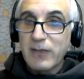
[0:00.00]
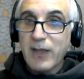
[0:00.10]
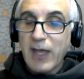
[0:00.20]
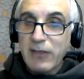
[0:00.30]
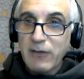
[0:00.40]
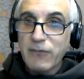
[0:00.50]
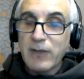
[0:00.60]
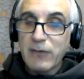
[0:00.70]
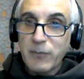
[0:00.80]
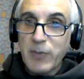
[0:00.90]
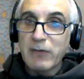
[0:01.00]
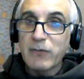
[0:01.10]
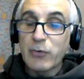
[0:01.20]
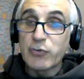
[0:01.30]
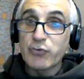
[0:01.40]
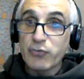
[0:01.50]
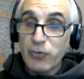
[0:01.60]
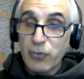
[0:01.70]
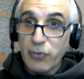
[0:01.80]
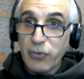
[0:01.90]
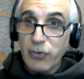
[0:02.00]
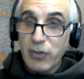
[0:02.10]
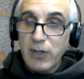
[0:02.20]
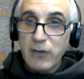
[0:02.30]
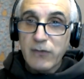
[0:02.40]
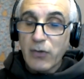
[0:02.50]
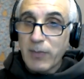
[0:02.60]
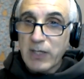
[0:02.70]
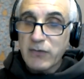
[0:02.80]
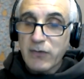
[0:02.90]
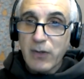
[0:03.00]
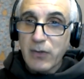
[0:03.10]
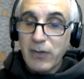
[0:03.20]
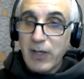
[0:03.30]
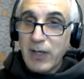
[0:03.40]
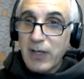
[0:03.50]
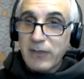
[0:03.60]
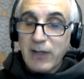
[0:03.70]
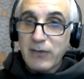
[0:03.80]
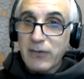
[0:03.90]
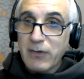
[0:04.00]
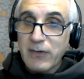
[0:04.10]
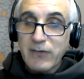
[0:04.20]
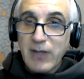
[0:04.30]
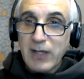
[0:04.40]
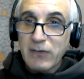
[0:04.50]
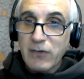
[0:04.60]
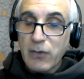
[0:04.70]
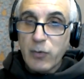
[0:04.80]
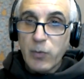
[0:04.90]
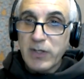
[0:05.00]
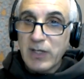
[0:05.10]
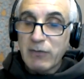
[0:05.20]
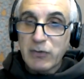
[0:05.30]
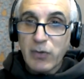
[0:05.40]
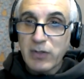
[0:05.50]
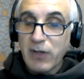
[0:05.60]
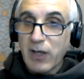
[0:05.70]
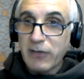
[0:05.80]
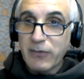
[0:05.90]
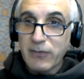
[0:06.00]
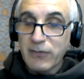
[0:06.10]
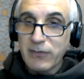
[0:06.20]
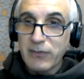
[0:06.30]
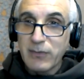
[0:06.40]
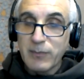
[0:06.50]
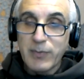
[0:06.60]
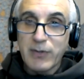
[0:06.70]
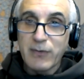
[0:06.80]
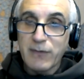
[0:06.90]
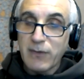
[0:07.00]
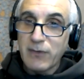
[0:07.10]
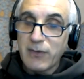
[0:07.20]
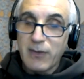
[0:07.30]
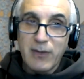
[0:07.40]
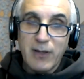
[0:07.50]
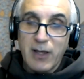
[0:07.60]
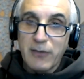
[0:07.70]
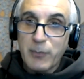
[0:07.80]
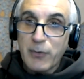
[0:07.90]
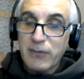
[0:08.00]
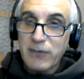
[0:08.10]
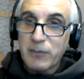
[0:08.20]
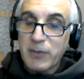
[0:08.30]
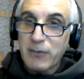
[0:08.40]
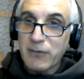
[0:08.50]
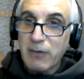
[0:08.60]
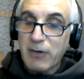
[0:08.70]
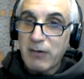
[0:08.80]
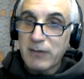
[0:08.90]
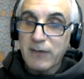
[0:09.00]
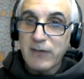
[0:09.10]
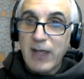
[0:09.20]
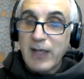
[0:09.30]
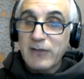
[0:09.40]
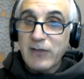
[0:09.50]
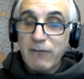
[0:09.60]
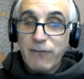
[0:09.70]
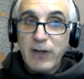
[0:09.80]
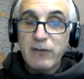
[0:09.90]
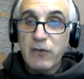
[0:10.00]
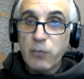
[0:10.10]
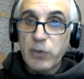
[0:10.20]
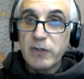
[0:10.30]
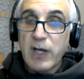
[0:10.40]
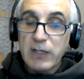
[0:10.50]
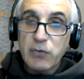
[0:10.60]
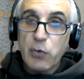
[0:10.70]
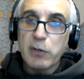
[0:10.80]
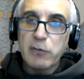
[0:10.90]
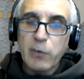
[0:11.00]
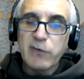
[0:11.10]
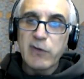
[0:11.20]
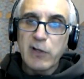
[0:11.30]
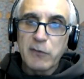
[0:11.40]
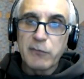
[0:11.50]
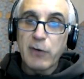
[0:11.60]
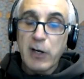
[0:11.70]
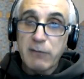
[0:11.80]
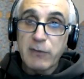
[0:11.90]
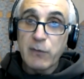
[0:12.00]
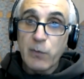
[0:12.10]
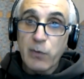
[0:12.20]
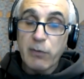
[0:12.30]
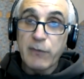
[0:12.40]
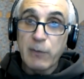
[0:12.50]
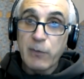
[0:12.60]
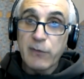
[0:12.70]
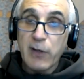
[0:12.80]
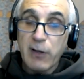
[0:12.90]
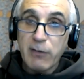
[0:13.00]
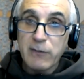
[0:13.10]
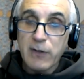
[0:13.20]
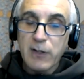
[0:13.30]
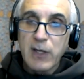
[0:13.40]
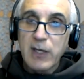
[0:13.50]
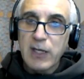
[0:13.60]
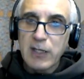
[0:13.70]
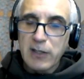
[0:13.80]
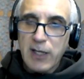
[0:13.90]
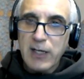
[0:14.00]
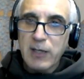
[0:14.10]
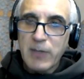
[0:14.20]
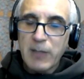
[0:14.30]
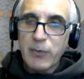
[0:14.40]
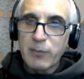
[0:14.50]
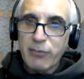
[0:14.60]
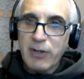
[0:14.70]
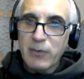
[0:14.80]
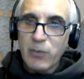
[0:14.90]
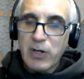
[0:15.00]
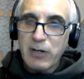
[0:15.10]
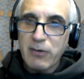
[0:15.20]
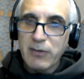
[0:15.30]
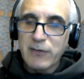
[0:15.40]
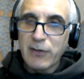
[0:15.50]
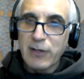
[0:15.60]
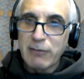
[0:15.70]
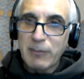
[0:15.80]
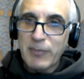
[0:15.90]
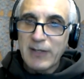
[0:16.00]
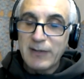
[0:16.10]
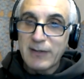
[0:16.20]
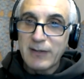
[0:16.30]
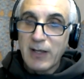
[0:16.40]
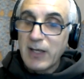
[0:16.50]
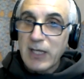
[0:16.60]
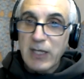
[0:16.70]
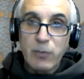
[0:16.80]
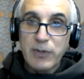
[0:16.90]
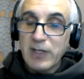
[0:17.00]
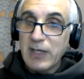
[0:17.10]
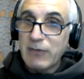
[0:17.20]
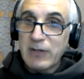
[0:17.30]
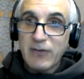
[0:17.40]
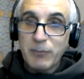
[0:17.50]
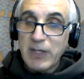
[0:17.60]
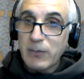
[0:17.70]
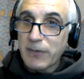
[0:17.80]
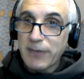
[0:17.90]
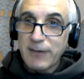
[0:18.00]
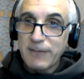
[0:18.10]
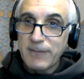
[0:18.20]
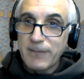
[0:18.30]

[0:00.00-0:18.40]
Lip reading: The Catholic faith is based on truth, so much so that there are saints who wouldn't even talk to others because other persons because they're heretics. St. Francis would not talk to a single friar of his order if he was a heretic. He'd lock him up on bread and water until he repented. He wouldn't even speak with them.